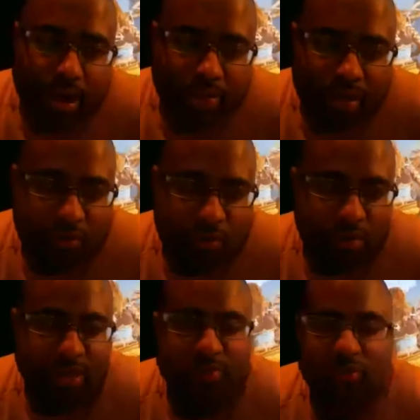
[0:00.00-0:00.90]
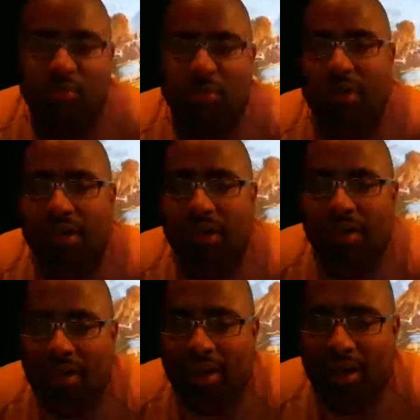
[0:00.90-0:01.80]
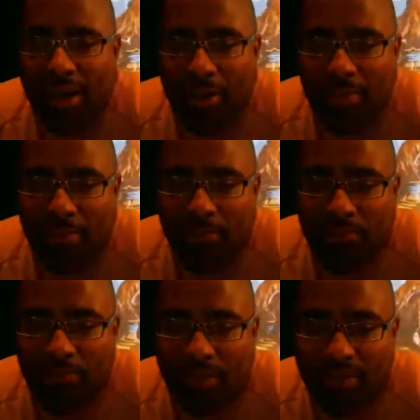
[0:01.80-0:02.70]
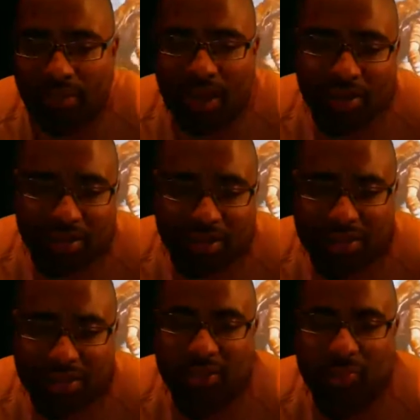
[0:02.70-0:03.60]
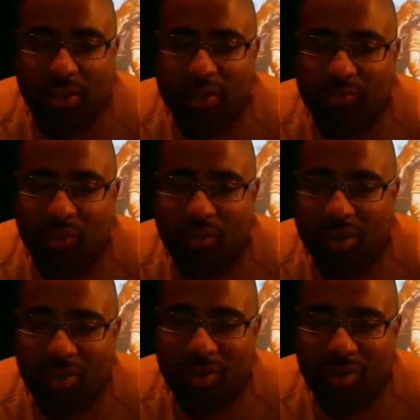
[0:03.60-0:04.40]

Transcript: if you want to save some money, Sonic is going to sell his PS4 anyway